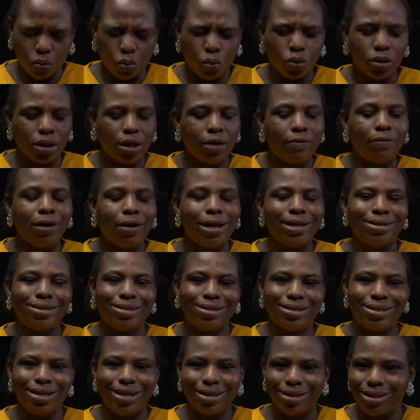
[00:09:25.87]
whatever he
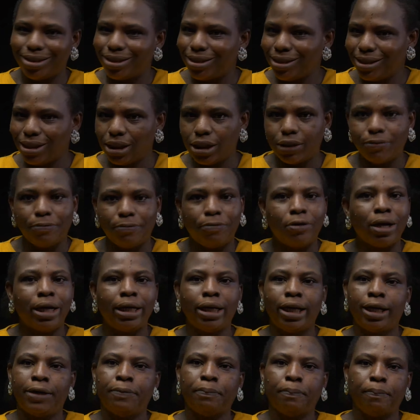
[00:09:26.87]
said is
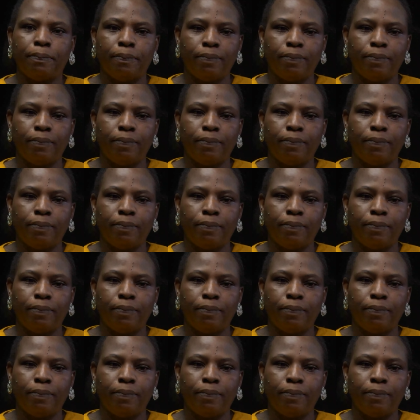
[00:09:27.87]
final.